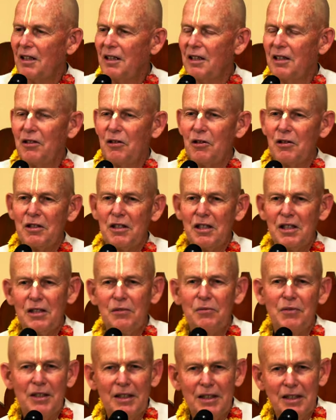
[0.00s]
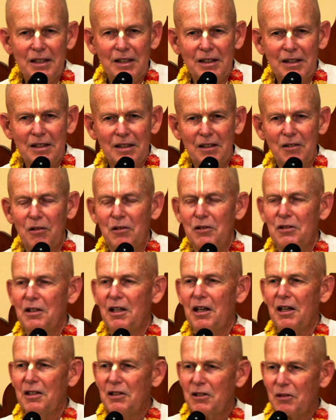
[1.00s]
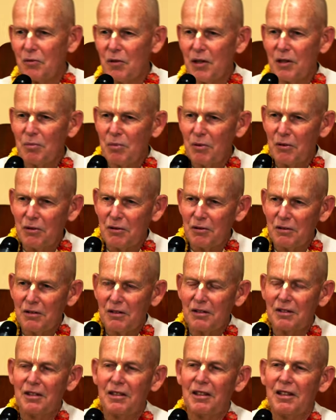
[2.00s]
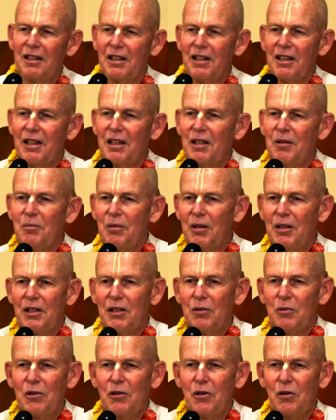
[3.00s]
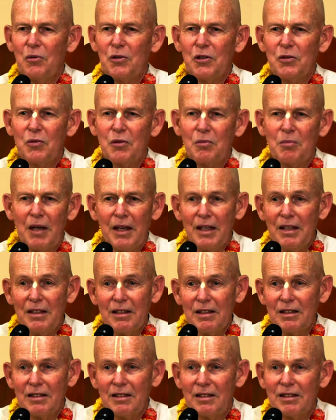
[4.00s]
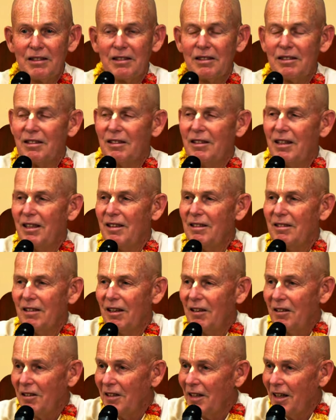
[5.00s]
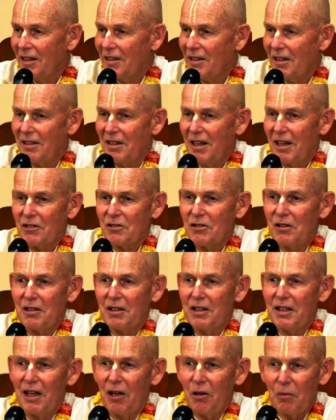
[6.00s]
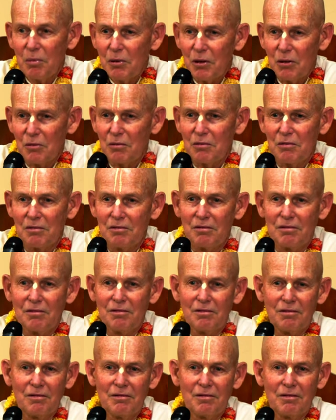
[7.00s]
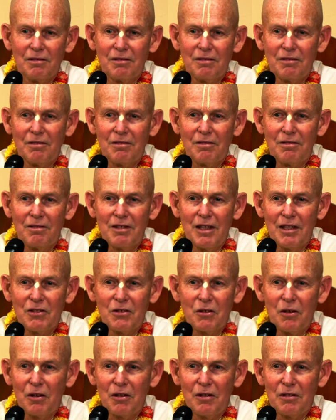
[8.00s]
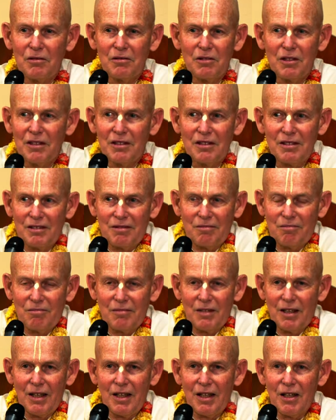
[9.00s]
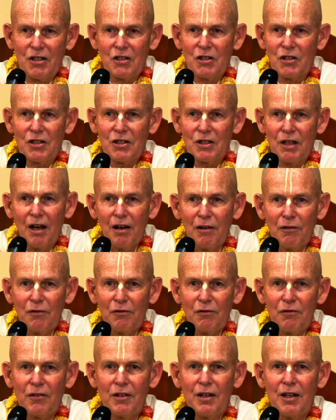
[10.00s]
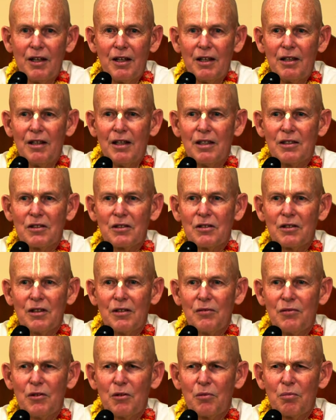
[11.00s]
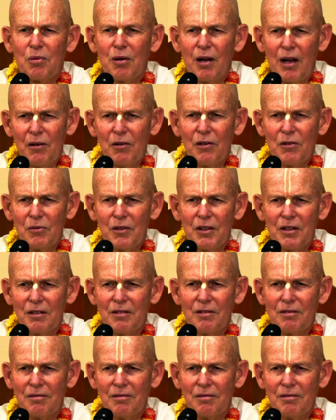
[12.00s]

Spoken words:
and our TVs and our skyscrapers. But he would always remind us that none of that can actually help you. That's all just stuff that's, if you're proud of it,